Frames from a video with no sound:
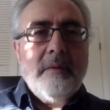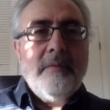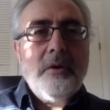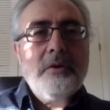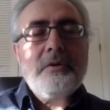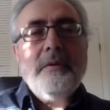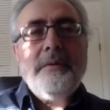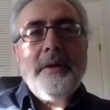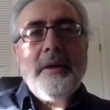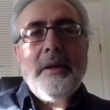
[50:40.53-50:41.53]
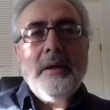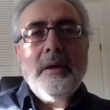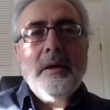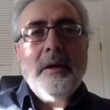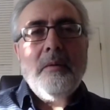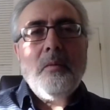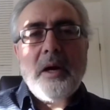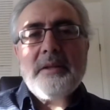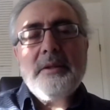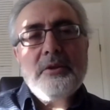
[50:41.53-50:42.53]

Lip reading: Philosophy was